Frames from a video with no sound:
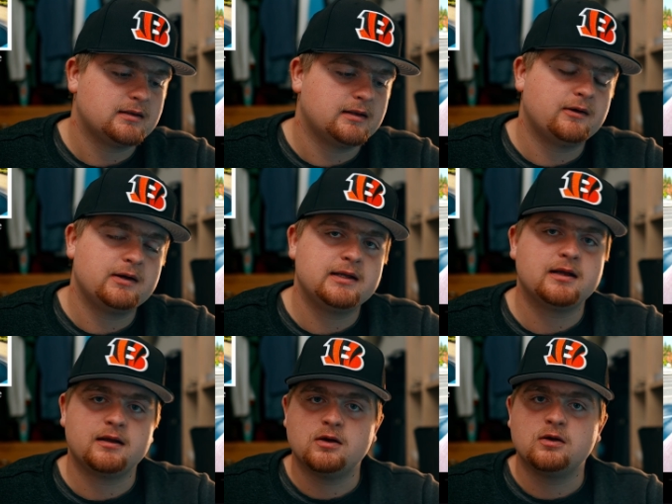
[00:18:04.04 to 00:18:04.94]
Clarity
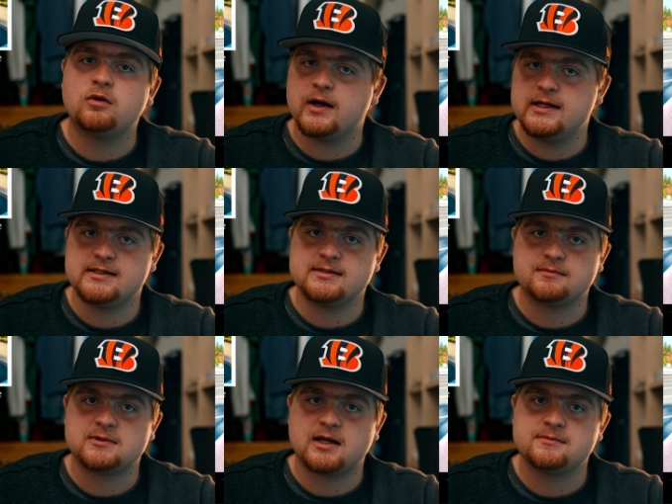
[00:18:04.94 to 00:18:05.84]
can go crazy
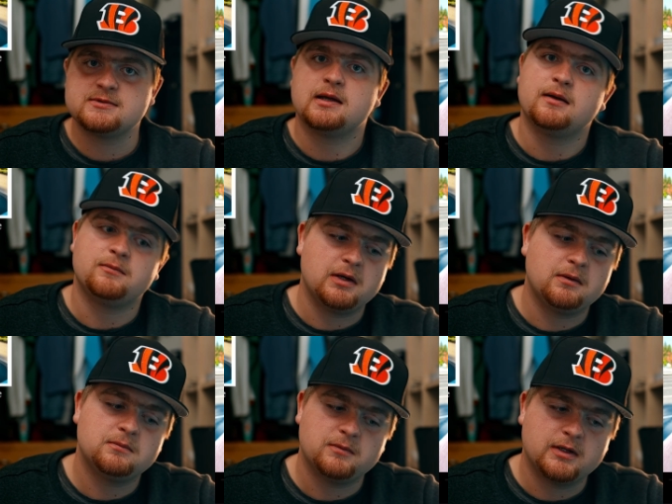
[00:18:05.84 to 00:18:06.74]
sometimes, and we
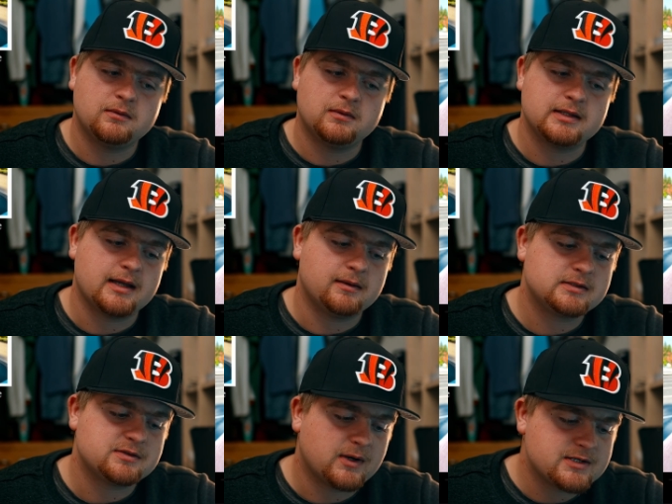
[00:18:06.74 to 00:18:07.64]
don't, we don't want
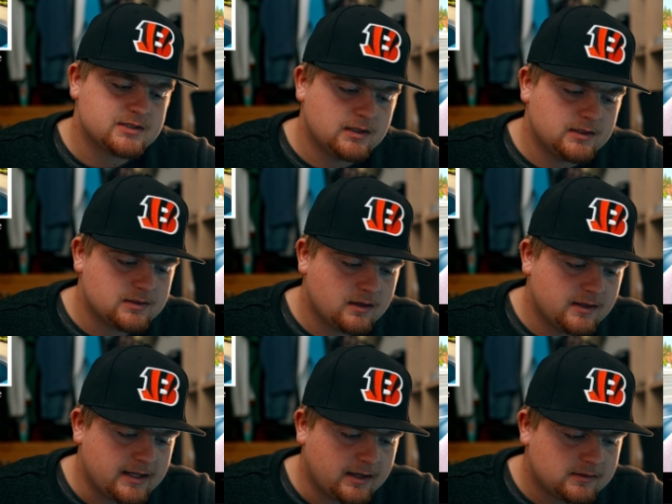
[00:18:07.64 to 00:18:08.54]
that. So we're actually going to turn
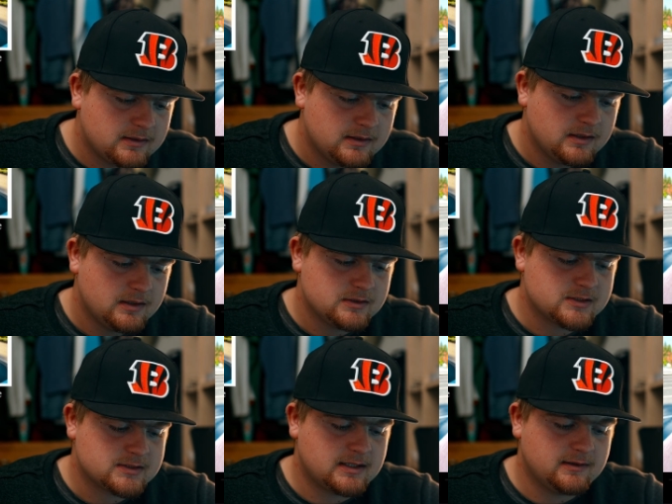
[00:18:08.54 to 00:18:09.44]
it down,
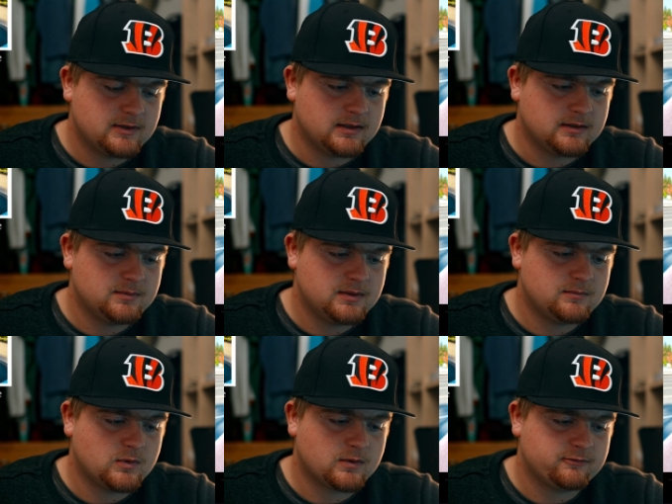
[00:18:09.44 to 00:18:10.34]
just to give it a little
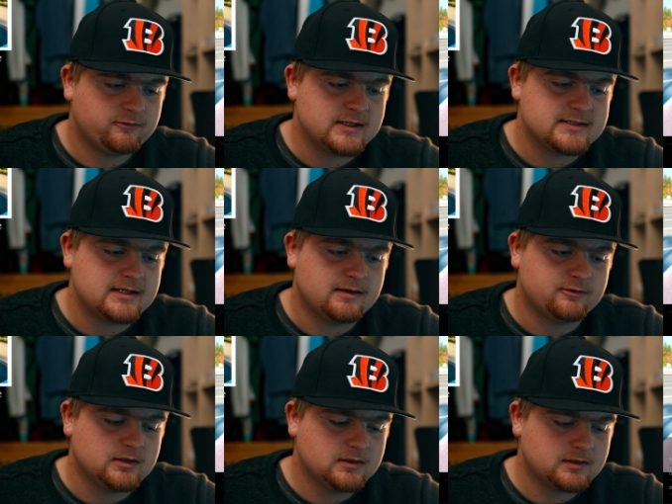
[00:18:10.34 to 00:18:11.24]
bit more fuzzy of
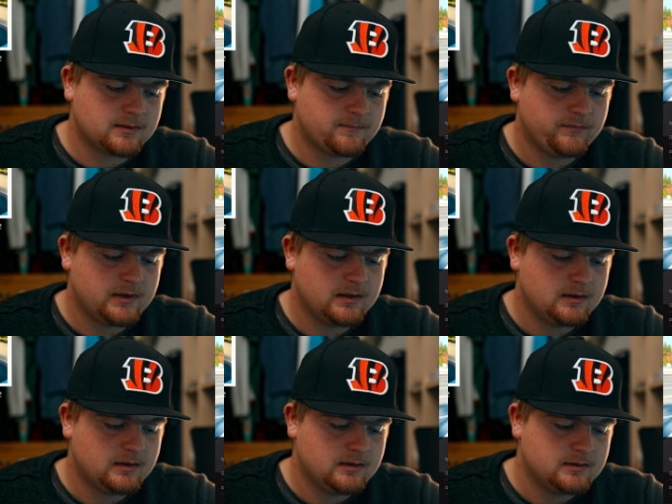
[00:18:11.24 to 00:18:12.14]
a look,
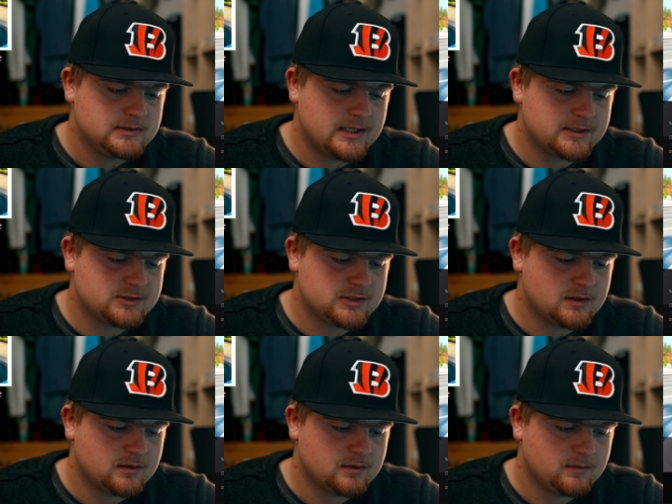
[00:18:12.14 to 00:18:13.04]
texture.